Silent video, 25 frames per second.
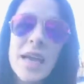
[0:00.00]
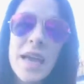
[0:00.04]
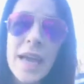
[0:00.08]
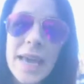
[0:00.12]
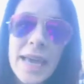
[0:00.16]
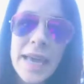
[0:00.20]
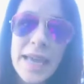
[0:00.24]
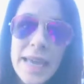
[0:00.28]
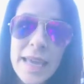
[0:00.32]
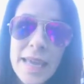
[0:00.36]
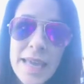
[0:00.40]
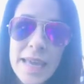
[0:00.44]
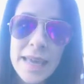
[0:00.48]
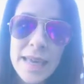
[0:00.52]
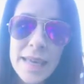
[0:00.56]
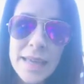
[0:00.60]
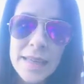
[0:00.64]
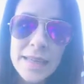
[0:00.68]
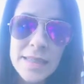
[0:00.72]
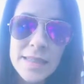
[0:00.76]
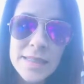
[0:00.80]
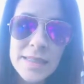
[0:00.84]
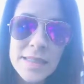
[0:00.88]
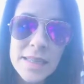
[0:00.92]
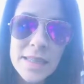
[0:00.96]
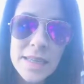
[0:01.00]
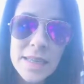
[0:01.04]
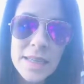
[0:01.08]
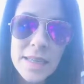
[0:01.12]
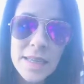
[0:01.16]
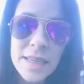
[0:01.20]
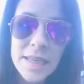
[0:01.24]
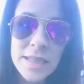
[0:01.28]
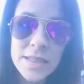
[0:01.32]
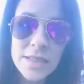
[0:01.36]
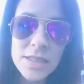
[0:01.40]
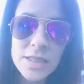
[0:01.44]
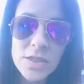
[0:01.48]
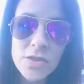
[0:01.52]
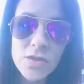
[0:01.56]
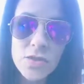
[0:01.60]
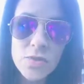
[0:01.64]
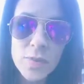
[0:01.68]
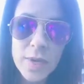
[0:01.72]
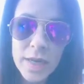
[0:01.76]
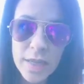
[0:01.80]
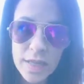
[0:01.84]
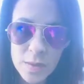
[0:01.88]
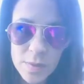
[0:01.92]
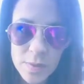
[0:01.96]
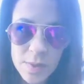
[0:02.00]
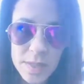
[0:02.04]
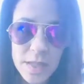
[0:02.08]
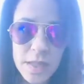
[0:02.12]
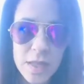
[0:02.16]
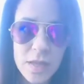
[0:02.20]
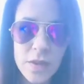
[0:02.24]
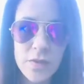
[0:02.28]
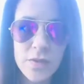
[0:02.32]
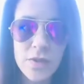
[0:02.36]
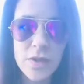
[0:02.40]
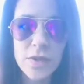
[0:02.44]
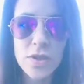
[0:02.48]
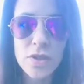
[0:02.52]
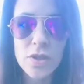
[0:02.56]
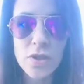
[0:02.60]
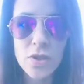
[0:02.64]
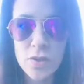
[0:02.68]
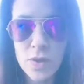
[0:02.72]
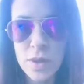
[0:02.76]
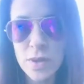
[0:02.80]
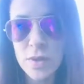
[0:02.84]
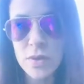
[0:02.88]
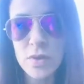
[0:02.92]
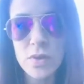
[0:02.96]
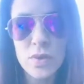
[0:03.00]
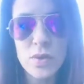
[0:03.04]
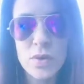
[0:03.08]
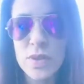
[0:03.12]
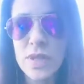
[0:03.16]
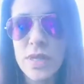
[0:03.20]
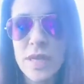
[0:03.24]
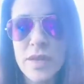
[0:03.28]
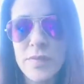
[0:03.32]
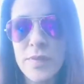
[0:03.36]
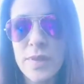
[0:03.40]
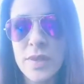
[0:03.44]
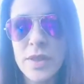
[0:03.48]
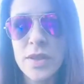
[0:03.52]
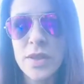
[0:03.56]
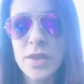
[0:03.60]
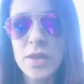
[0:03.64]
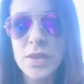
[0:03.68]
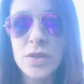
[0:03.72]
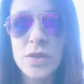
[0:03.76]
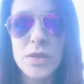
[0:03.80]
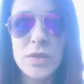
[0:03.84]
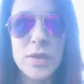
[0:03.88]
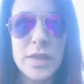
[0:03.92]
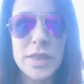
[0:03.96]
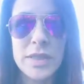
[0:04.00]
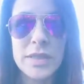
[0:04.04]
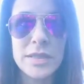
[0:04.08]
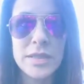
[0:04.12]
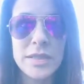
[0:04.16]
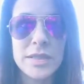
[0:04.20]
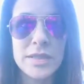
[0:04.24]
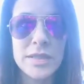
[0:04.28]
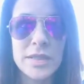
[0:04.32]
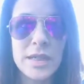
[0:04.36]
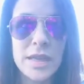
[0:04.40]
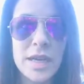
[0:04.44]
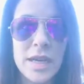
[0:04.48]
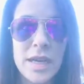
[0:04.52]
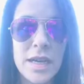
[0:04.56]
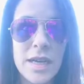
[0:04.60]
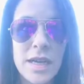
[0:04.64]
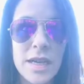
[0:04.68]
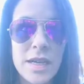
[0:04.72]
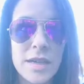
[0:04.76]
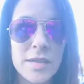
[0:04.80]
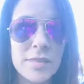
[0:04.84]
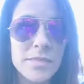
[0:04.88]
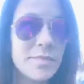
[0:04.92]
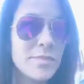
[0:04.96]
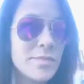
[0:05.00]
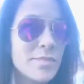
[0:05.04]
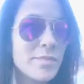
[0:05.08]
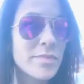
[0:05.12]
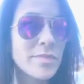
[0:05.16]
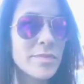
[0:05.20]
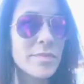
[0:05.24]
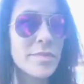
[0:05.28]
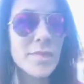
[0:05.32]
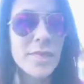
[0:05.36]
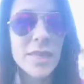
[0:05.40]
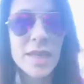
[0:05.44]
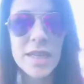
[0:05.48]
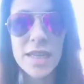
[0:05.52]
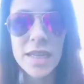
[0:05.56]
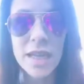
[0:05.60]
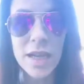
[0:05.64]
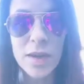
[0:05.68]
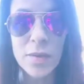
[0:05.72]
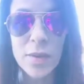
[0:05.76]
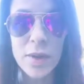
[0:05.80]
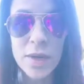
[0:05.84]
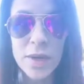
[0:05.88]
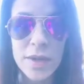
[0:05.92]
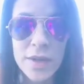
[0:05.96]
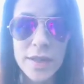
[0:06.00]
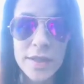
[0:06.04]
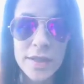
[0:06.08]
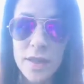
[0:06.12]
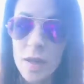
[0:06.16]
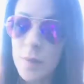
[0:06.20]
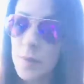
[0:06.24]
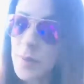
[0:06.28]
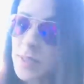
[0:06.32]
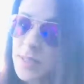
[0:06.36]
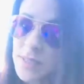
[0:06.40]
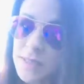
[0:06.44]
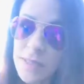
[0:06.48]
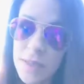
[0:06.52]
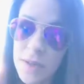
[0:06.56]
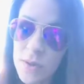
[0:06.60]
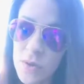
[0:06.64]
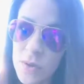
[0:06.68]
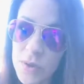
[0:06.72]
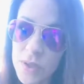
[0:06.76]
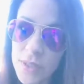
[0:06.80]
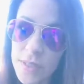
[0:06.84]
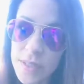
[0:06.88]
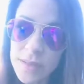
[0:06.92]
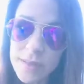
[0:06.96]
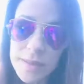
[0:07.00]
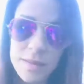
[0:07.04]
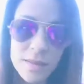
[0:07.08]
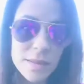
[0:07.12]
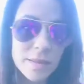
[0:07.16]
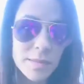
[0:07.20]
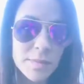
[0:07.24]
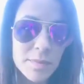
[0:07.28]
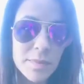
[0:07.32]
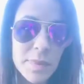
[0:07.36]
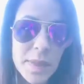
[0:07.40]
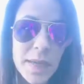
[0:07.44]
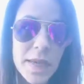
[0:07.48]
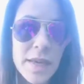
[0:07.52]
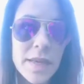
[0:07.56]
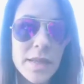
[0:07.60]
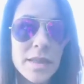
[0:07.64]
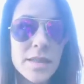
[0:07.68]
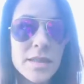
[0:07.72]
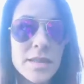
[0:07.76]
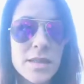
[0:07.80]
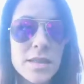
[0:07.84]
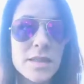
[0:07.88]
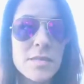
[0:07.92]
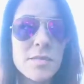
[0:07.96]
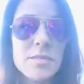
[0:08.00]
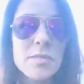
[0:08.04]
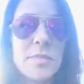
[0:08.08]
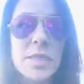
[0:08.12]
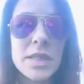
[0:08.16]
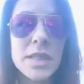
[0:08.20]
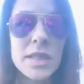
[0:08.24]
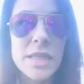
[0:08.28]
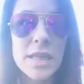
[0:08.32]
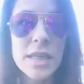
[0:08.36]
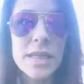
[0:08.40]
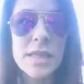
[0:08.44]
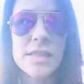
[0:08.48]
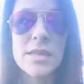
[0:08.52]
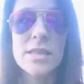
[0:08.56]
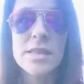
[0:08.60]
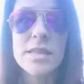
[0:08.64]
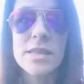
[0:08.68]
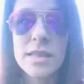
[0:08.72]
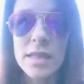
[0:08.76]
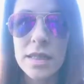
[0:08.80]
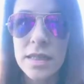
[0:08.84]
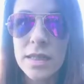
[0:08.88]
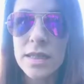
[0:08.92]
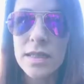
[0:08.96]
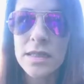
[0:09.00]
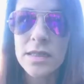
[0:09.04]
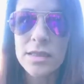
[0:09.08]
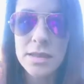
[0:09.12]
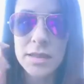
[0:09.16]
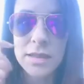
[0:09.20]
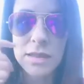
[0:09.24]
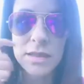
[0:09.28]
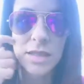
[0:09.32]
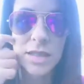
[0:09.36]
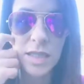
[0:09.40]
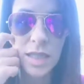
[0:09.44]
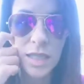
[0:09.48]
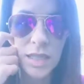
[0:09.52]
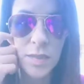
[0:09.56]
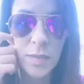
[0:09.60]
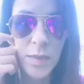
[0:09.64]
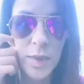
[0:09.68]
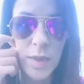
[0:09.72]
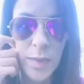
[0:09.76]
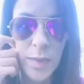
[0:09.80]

And it just reminds me of the struggles that I've been through, and I wear it not because I earned it, but because it takes me